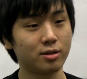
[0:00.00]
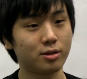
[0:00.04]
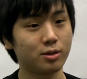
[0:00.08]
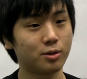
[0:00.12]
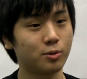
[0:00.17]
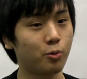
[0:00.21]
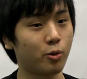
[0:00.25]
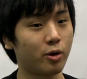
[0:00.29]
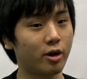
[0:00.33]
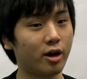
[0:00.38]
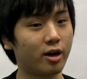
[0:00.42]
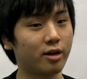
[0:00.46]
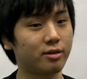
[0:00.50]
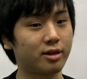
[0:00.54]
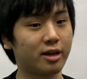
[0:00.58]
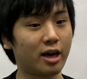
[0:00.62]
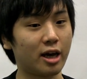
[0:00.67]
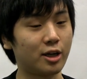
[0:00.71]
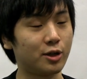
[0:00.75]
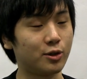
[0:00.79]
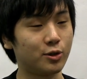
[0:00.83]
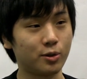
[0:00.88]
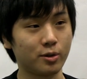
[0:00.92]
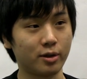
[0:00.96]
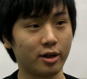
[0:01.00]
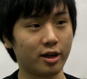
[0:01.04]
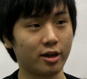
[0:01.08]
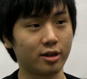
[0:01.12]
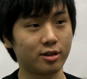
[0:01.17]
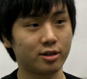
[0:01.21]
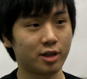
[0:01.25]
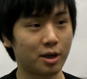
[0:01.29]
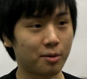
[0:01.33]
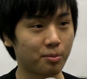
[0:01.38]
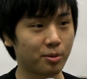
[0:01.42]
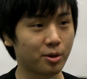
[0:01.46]
I just want to get into like
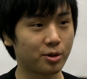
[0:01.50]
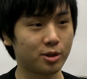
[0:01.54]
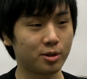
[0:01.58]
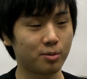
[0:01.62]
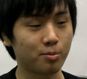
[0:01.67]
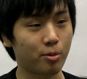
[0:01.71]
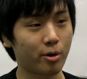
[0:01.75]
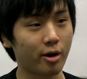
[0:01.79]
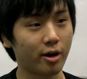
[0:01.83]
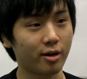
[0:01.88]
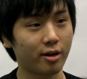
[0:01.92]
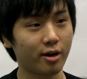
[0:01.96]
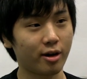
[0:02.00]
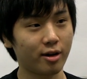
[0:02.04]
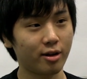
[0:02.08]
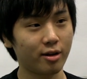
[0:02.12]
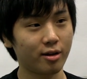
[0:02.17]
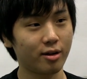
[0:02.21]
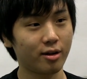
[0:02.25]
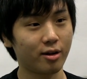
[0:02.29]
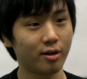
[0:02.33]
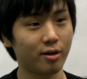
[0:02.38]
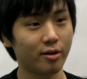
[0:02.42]
championship bracket,